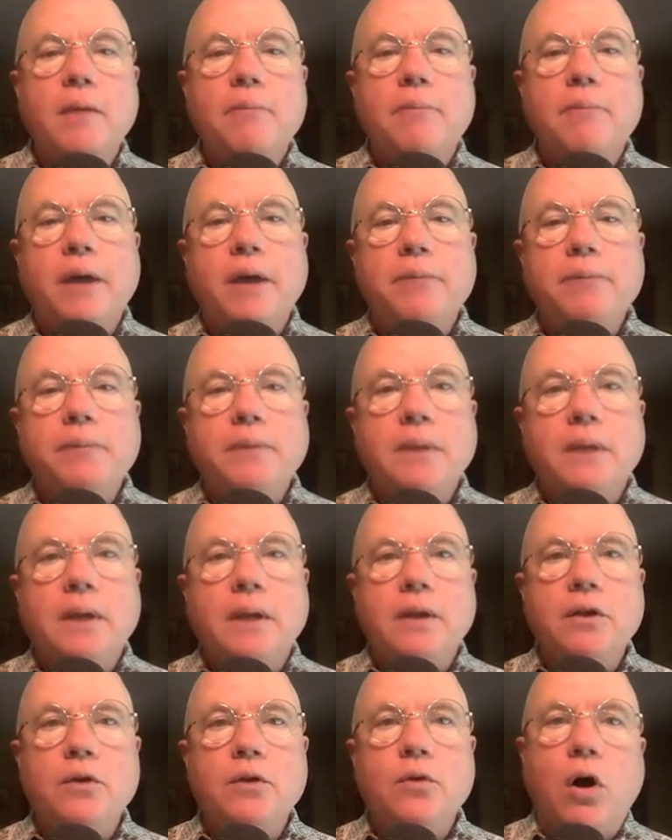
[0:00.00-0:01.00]
But
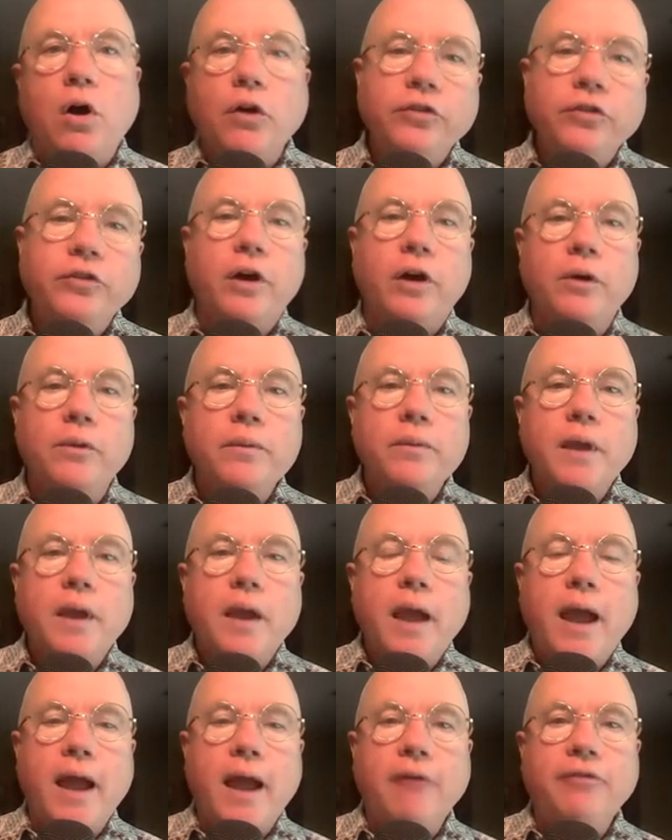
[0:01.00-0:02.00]
you also
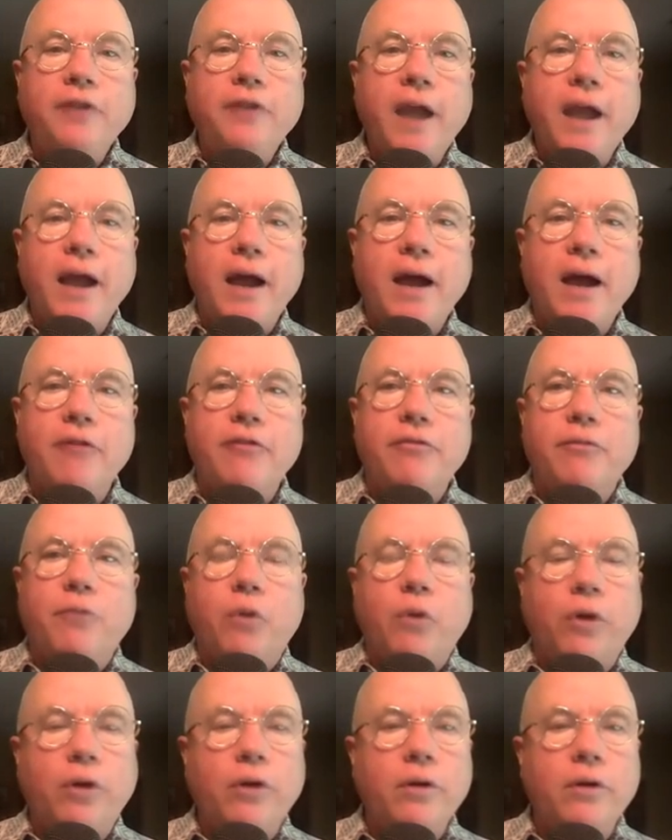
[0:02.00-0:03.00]
have to have,
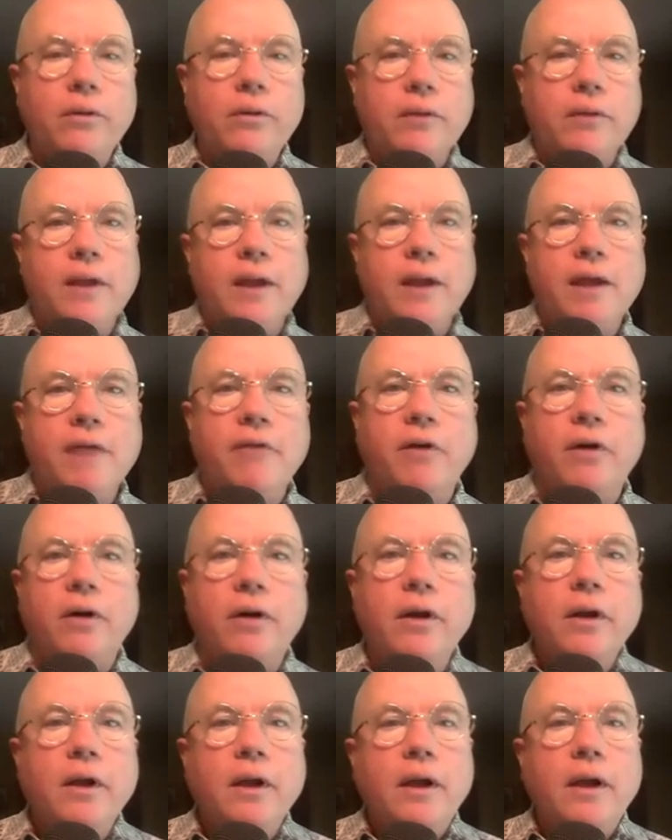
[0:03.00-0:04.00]
more than ever,
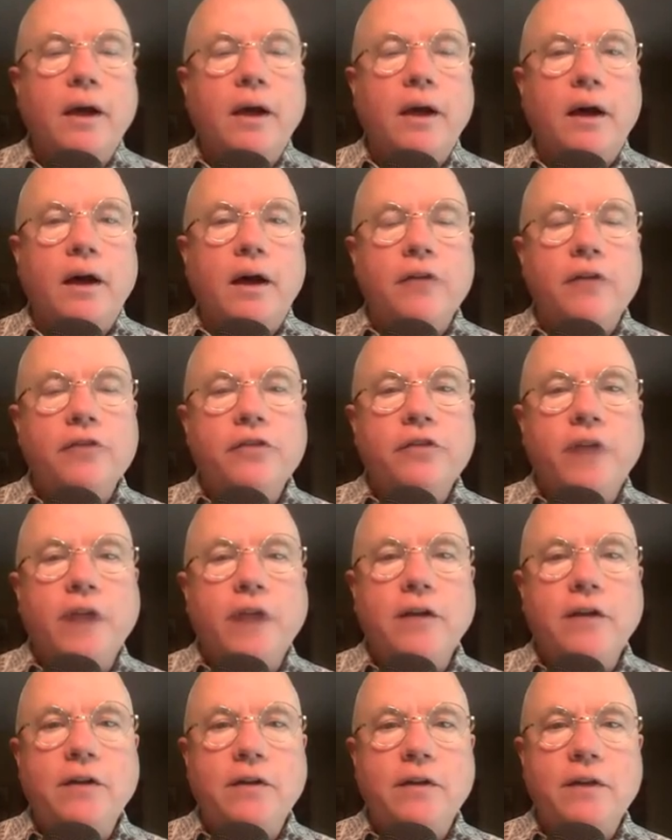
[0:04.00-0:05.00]
a
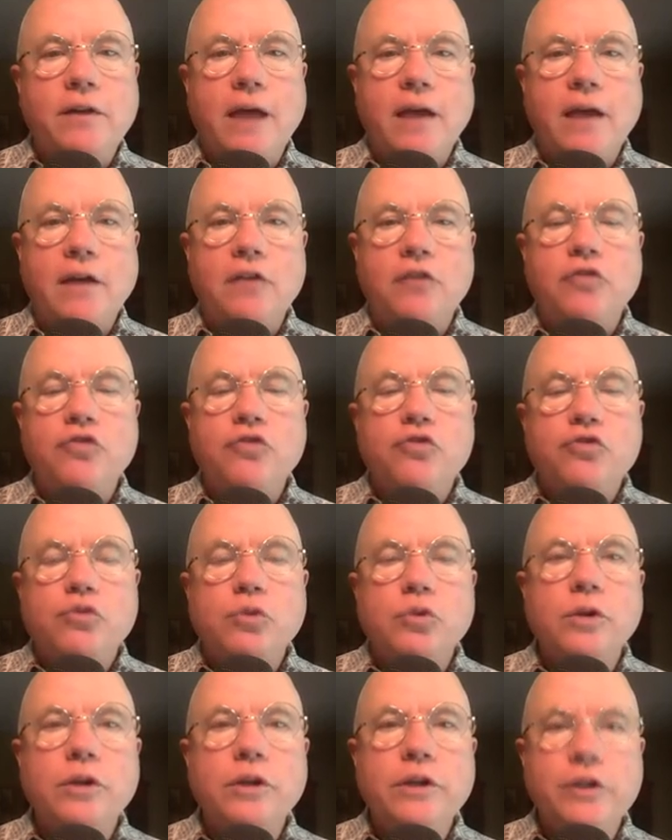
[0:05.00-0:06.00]
site that is
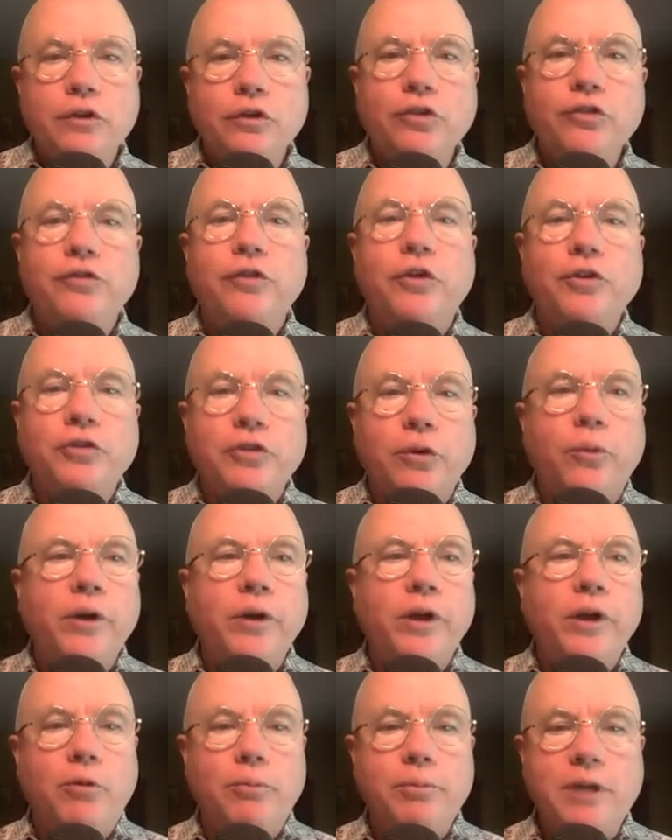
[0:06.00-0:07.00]
truly useful to
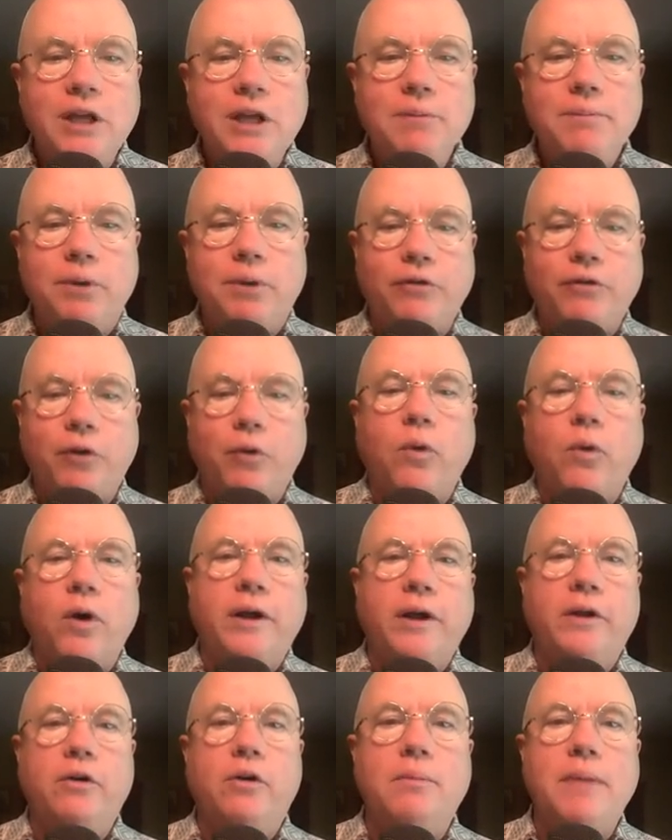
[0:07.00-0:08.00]
real people for
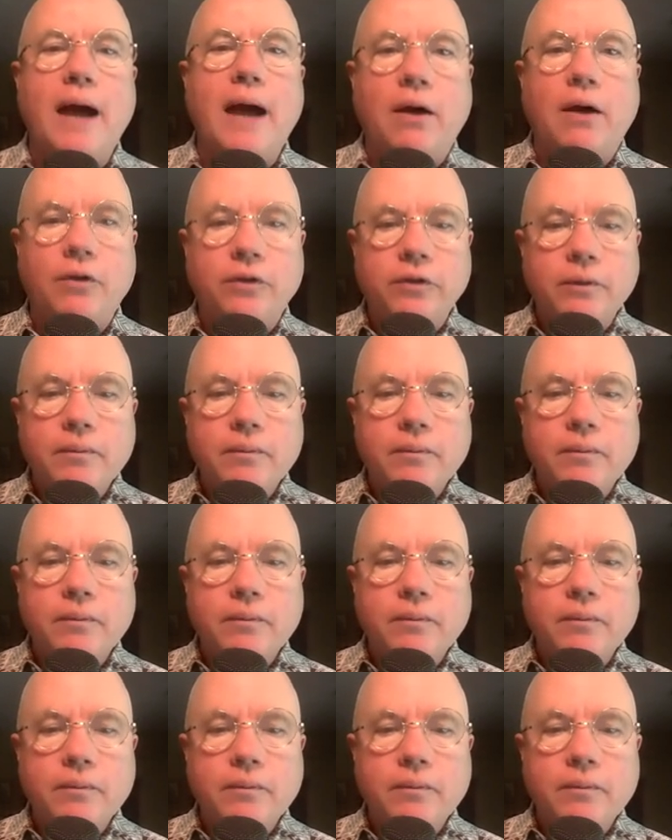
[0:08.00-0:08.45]
what you're about.